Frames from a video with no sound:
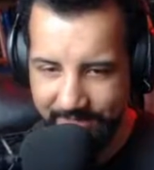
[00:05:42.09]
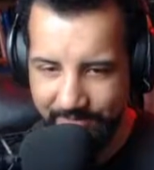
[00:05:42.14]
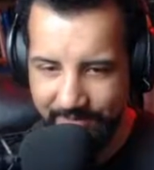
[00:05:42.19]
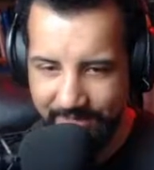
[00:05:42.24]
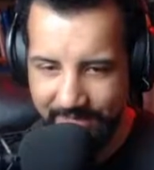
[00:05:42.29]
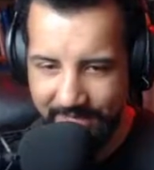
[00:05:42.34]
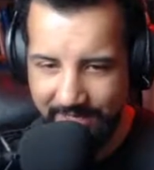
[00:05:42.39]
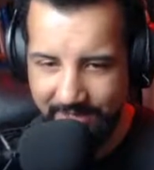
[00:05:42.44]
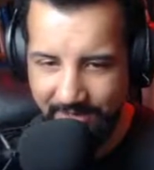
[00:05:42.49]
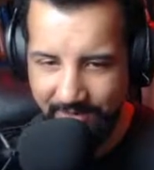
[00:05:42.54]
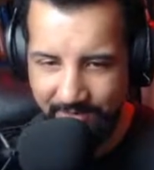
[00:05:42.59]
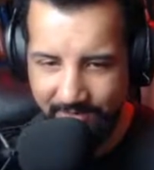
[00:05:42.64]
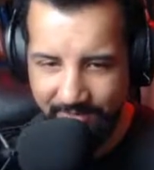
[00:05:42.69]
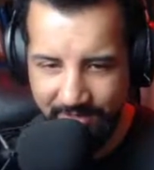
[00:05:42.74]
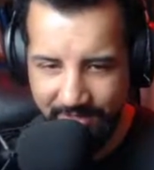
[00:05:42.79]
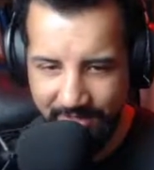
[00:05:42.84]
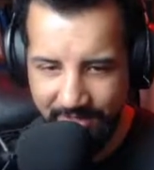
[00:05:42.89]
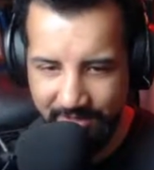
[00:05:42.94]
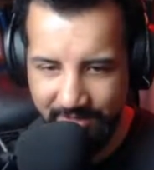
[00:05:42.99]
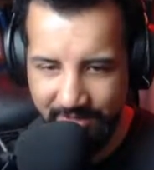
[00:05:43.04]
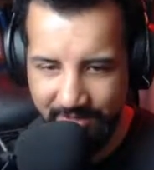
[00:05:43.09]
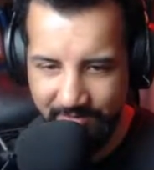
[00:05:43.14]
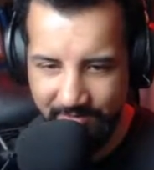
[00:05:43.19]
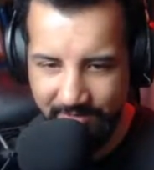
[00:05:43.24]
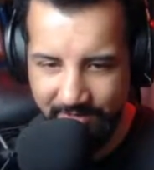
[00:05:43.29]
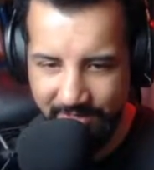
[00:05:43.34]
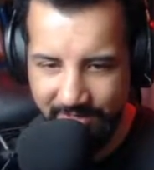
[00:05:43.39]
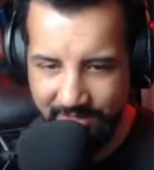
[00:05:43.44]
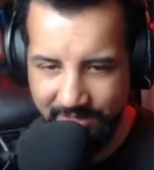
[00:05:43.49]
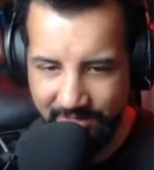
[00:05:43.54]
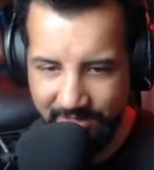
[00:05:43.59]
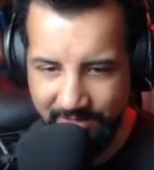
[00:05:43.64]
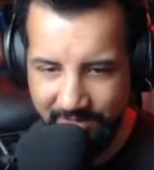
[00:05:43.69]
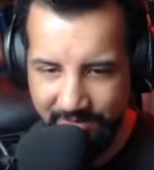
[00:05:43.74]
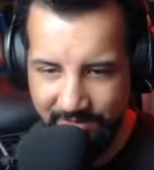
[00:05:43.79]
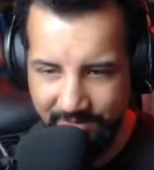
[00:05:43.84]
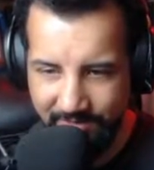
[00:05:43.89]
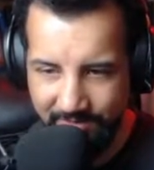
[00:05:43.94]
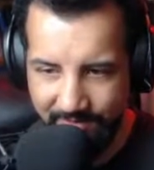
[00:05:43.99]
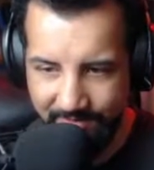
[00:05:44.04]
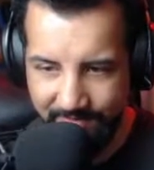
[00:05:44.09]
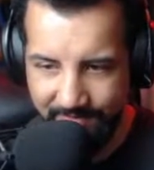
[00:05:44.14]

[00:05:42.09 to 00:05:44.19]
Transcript: what I do. It is what I do.